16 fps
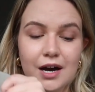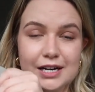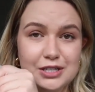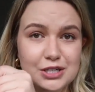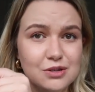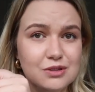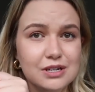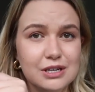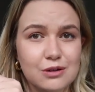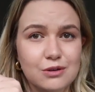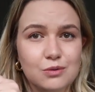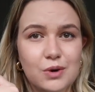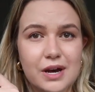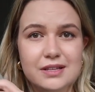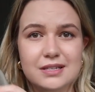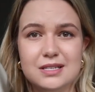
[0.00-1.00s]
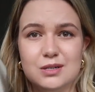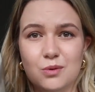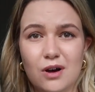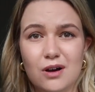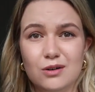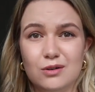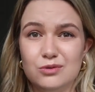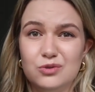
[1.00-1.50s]
I do think you could wear this to
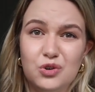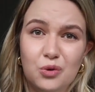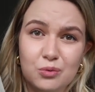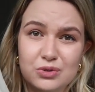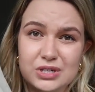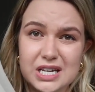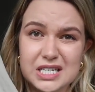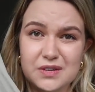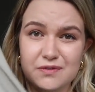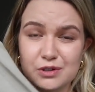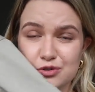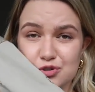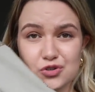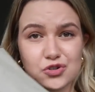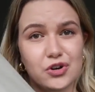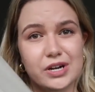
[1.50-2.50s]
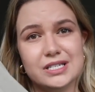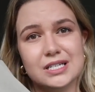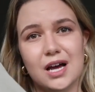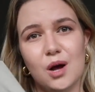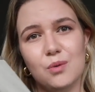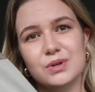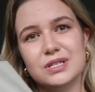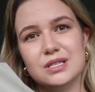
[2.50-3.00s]
work on normal days if you just dressed it
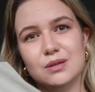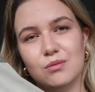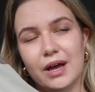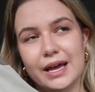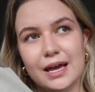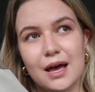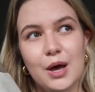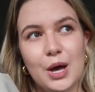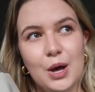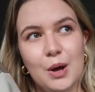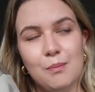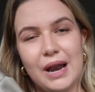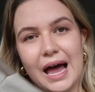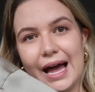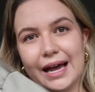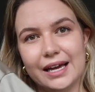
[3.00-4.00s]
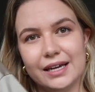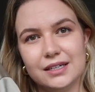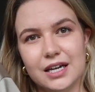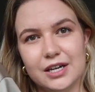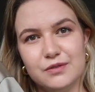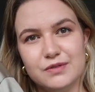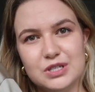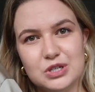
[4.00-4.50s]
up with some like black
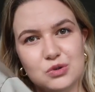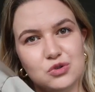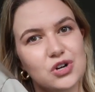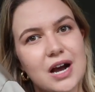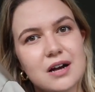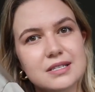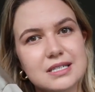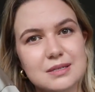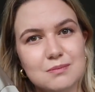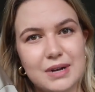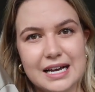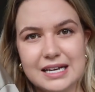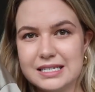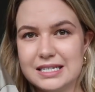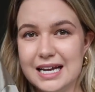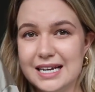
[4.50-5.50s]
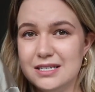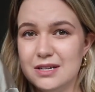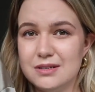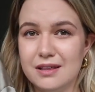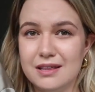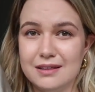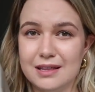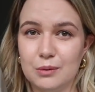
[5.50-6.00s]
kind of suit trousers and black
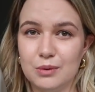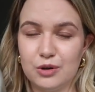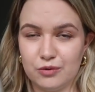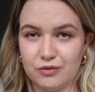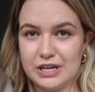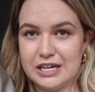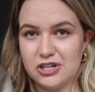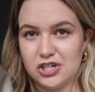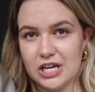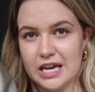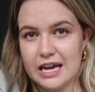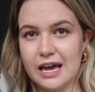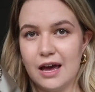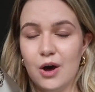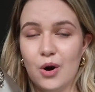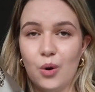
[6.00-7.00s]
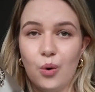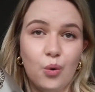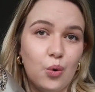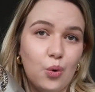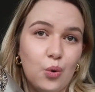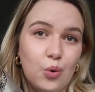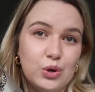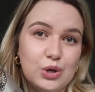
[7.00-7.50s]
stilettos. I think that would look really chic.
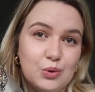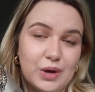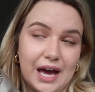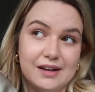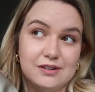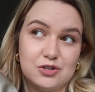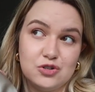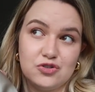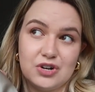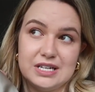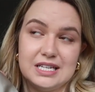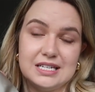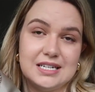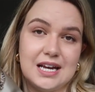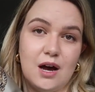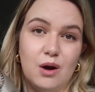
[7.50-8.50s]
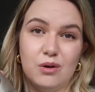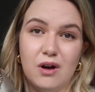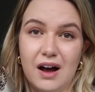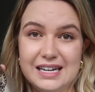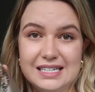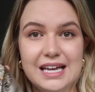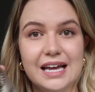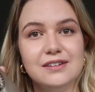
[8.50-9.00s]
Or you can just dress it down.
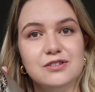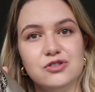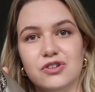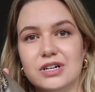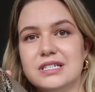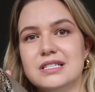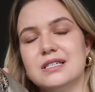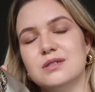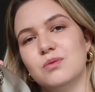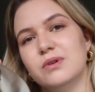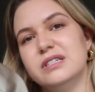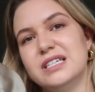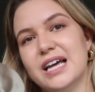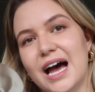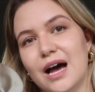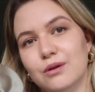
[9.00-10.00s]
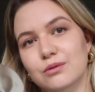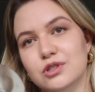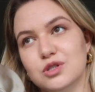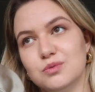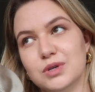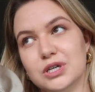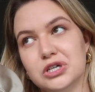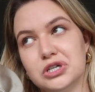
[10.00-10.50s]
I tend to dress this one down
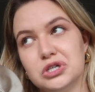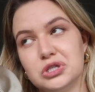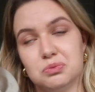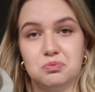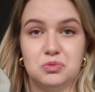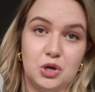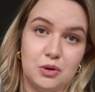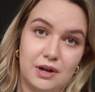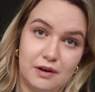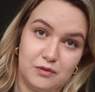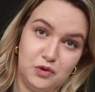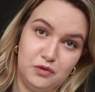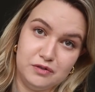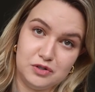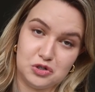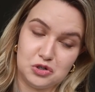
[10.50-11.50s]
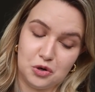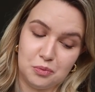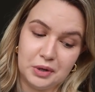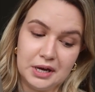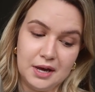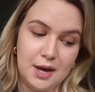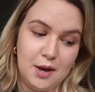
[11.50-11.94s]
just because I don't have an office job.